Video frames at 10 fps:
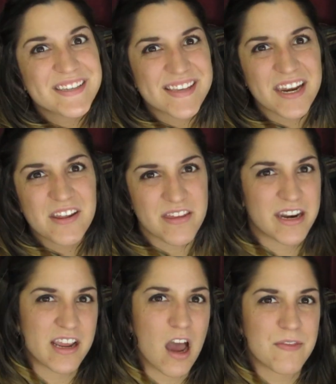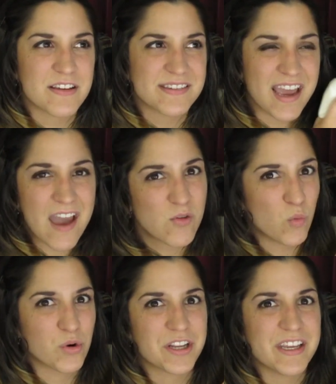I'm really excited that I got this. I
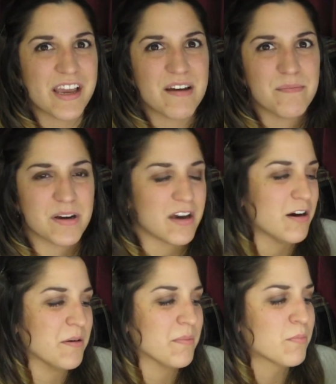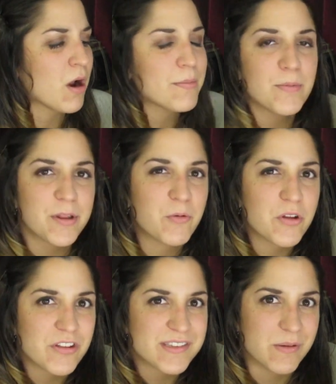haven't worn it yet, but
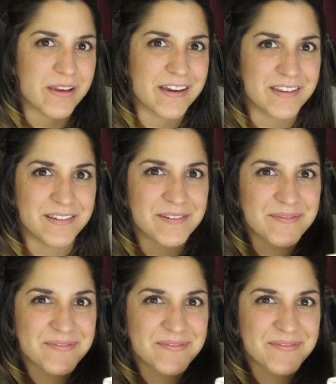probably will this weekend.